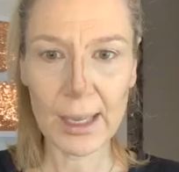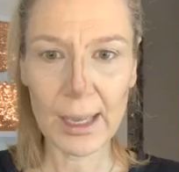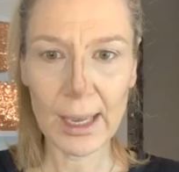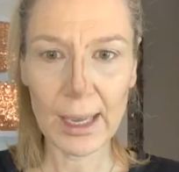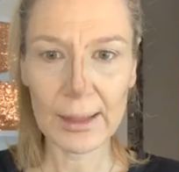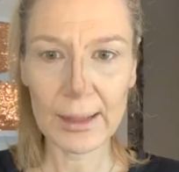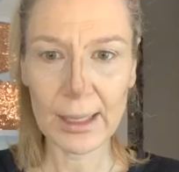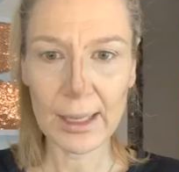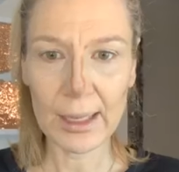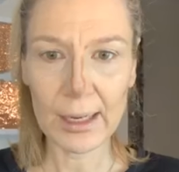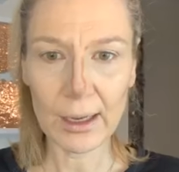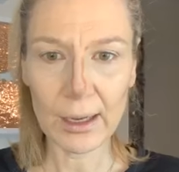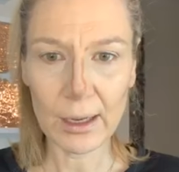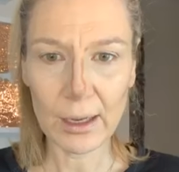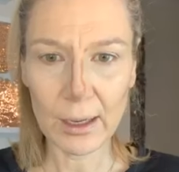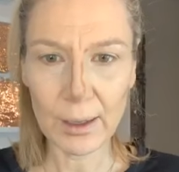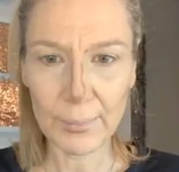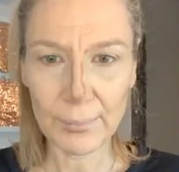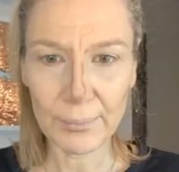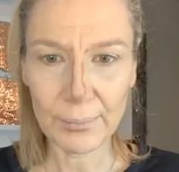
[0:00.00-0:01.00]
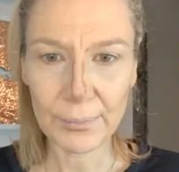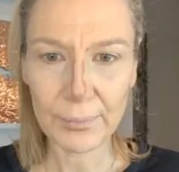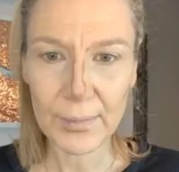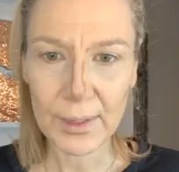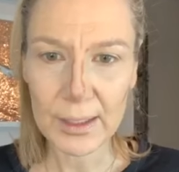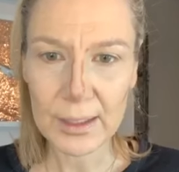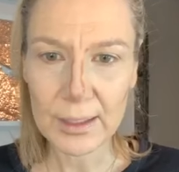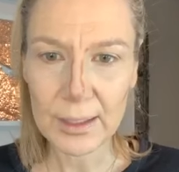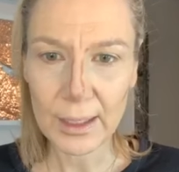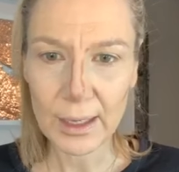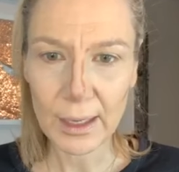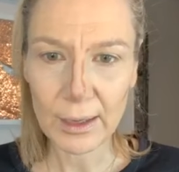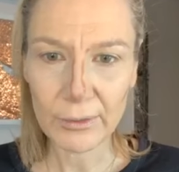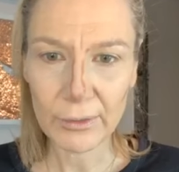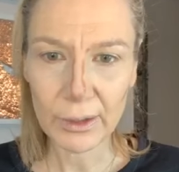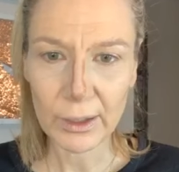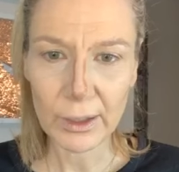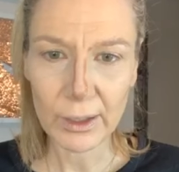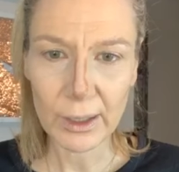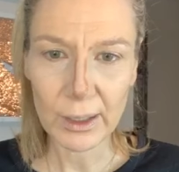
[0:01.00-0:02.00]
And then, let's see, I
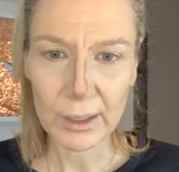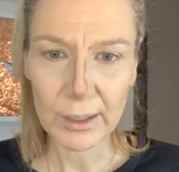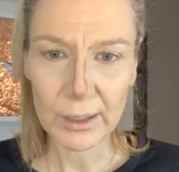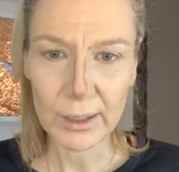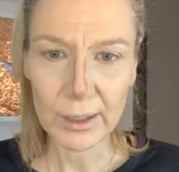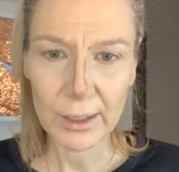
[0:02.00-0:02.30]
forgot it.